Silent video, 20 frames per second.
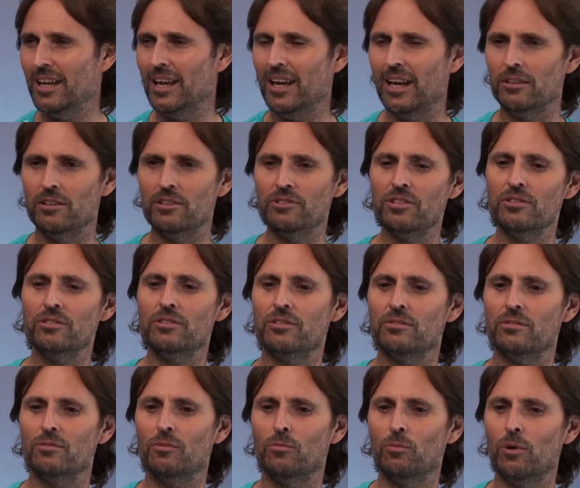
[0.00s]
And this is
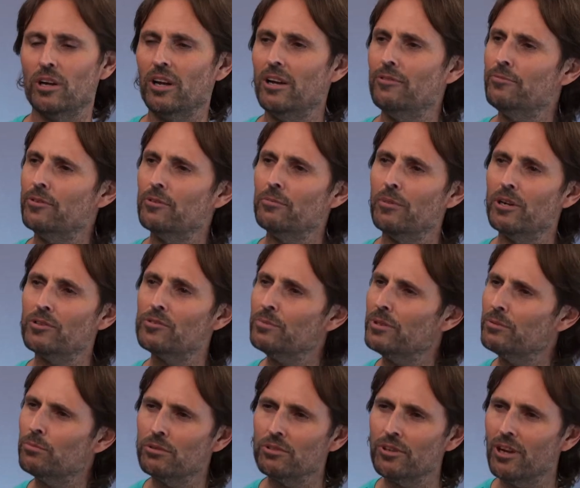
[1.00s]
what I feel most
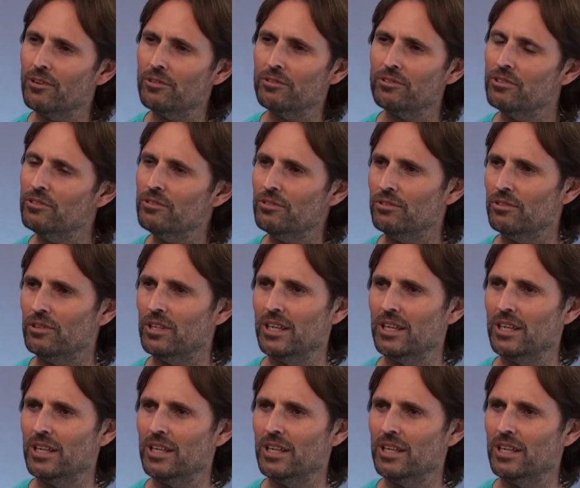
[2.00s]
people don't do